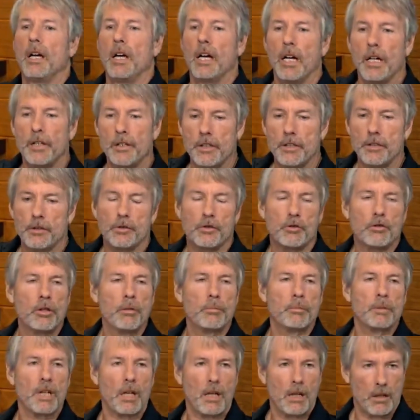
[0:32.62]
And they used
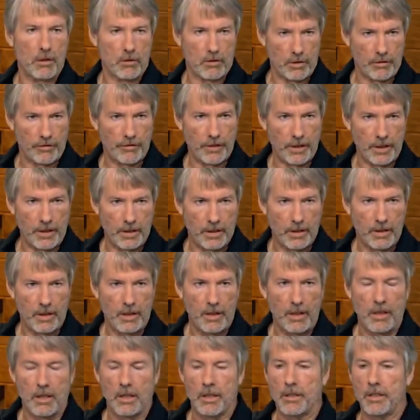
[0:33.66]
cryptography,
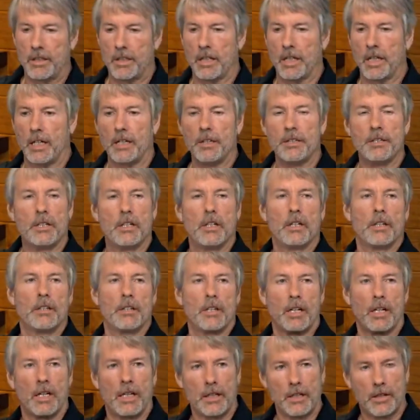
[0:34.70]
the idea
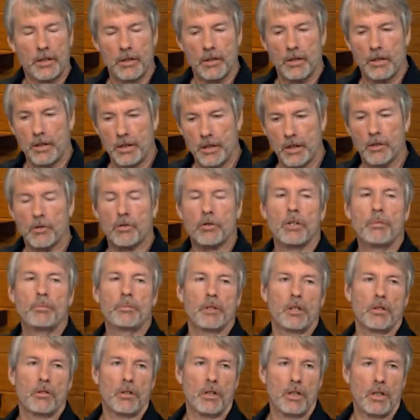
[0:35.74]
that I could
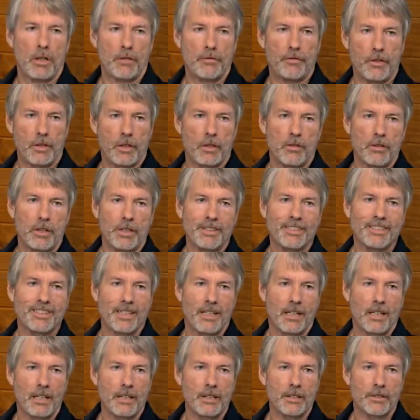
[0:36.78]
cryptographically
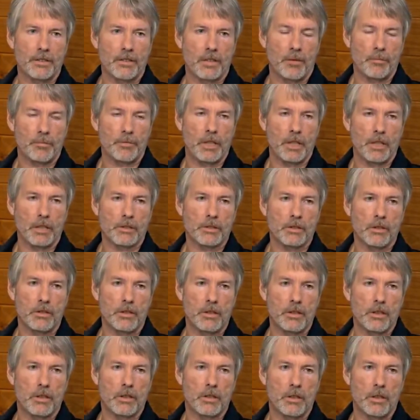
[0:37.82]
sign something so
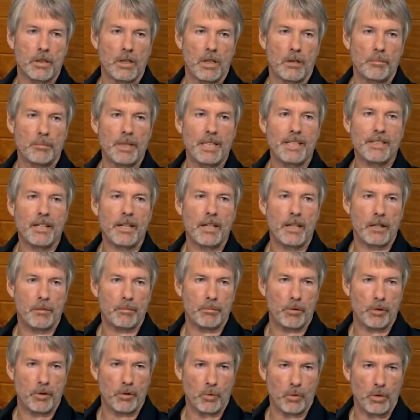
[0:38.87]
that it could not be
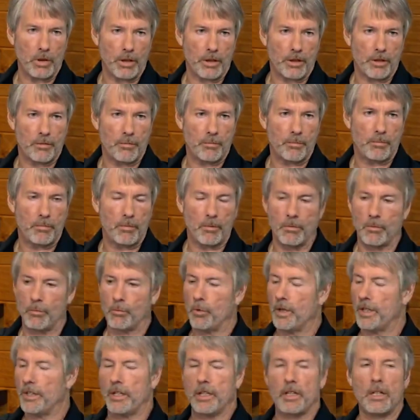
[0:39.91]
tampered with
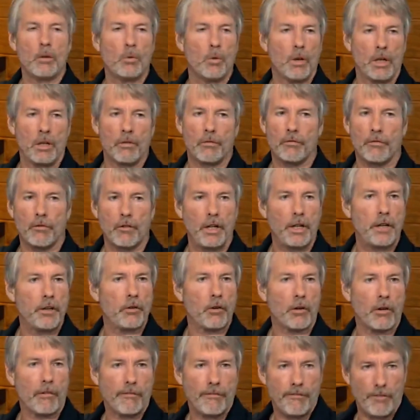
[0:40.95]
anyone, friend
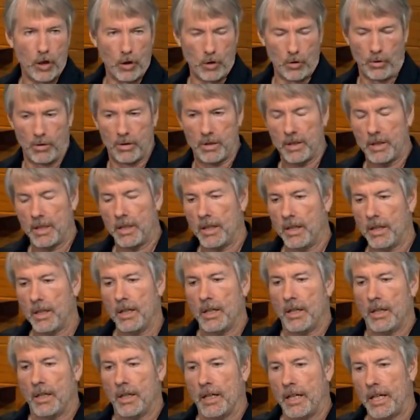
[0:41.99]
or foe.
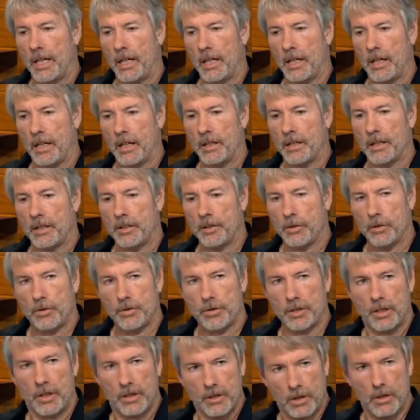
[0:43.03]
And
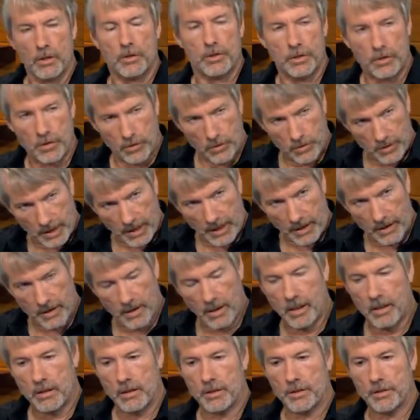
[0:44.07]
using those two
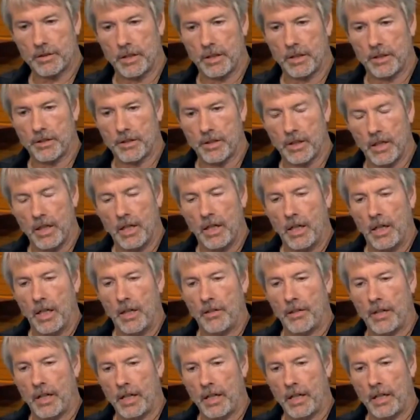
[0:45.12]
technologies,
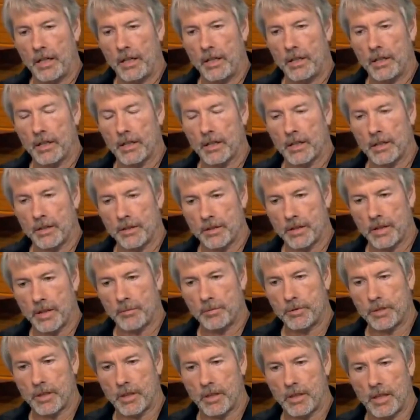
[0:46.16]
they
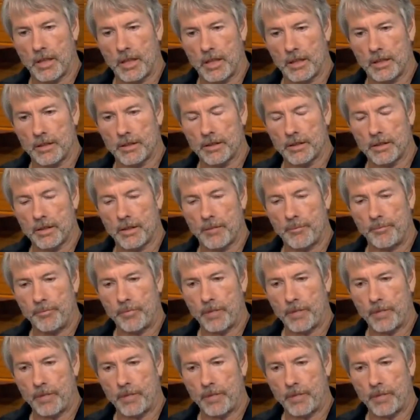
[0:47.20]
conceptualized